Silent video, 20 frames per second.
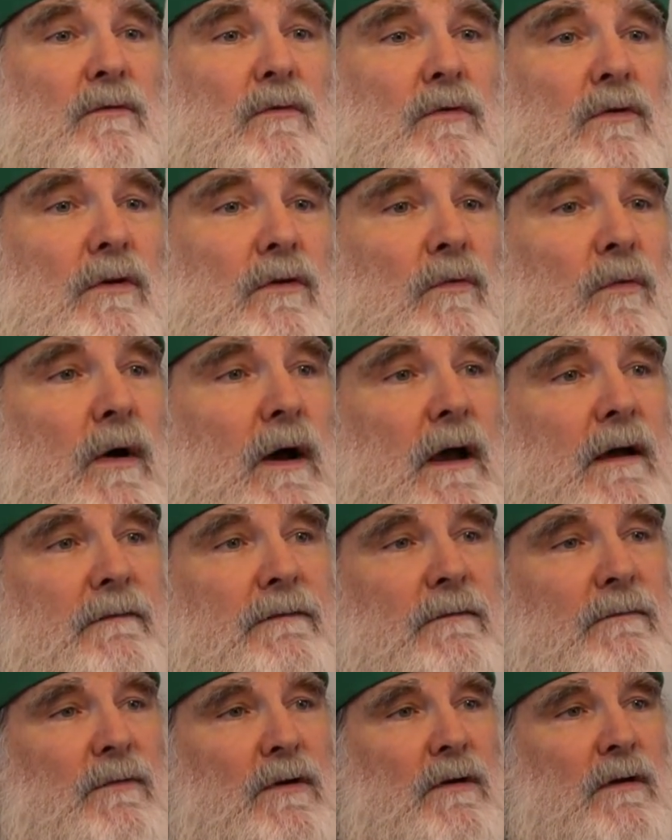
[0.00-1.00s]
worldwide
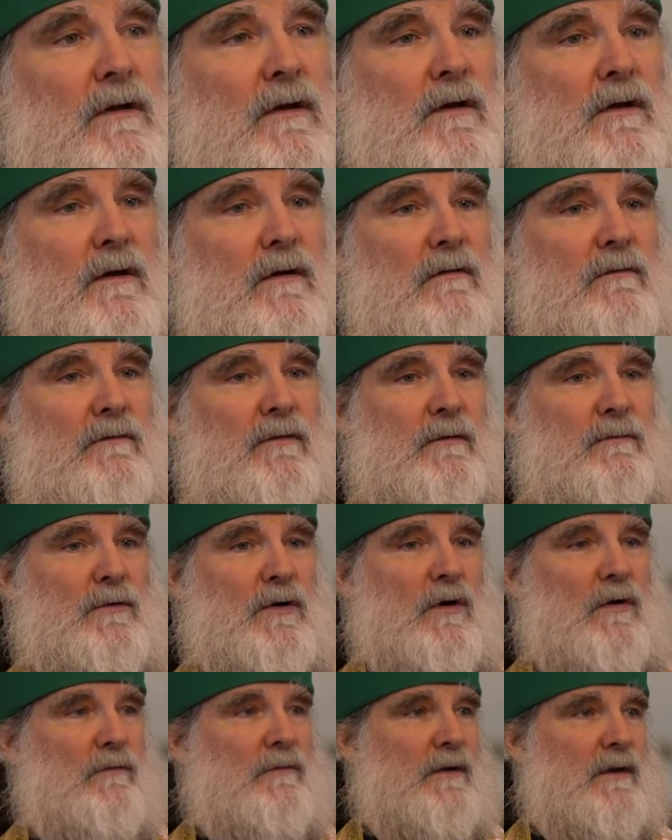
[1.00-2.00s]
from
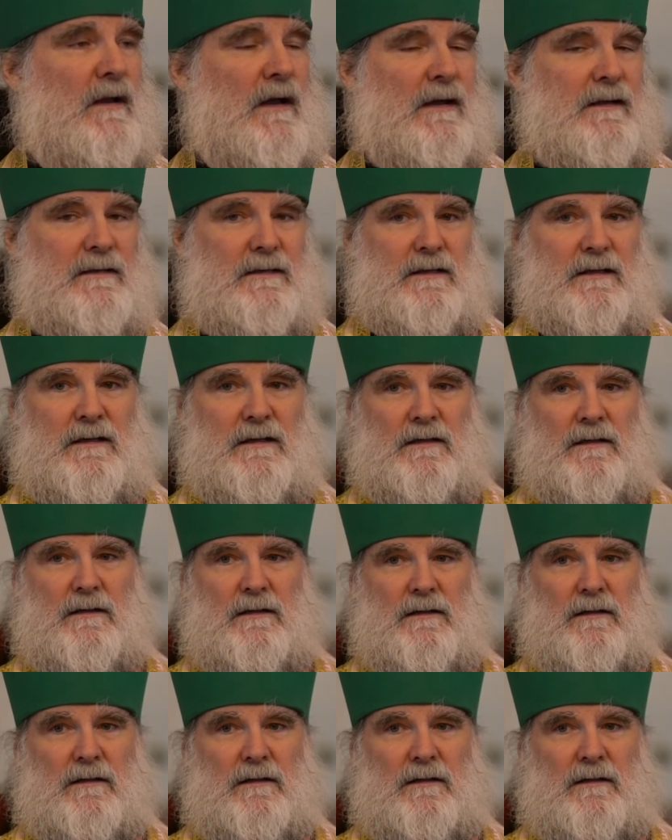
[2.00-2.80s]
COVID-19.